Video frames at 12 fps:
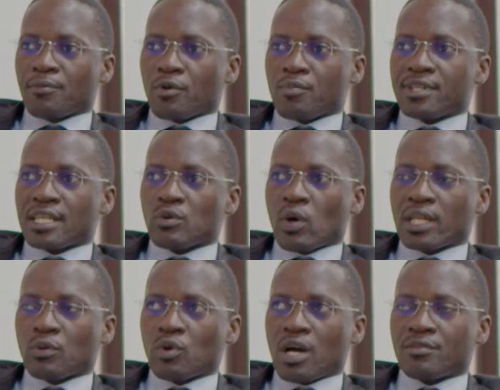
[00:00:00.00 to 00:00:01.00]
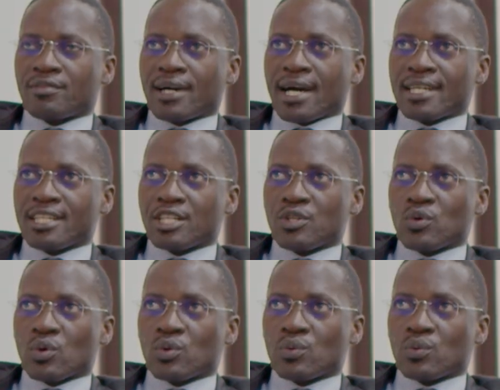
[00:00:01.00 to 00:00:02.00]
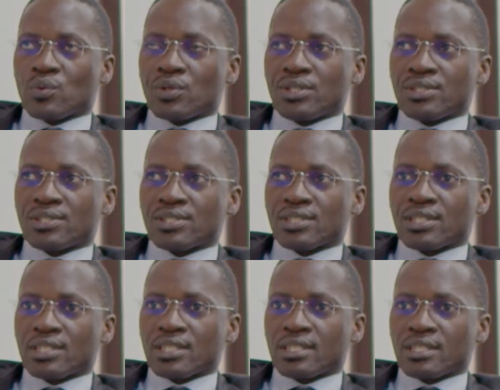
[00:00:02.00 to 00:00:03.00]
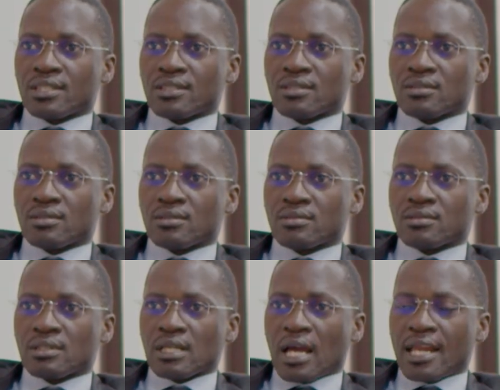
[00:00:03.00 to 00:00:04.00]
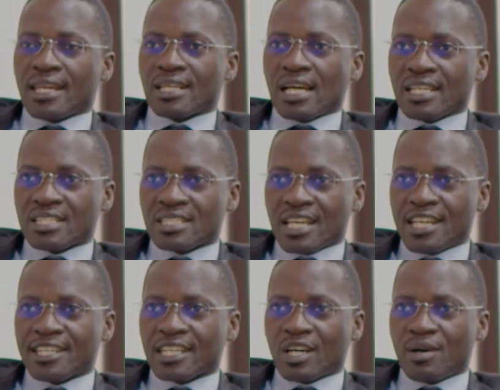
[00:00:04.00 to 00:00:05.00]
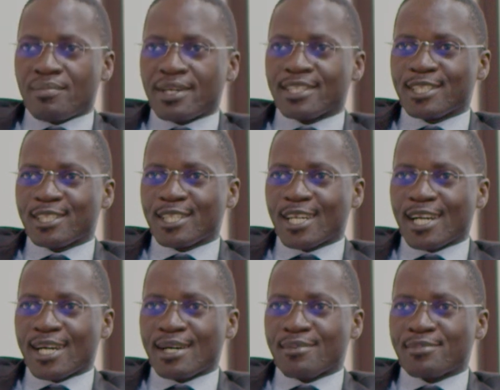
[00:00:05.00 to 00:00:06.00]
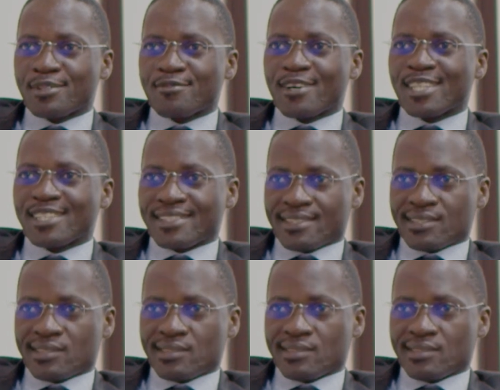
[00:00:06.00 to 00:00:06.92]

probably what we have added on is the understanding our malaria prevalence.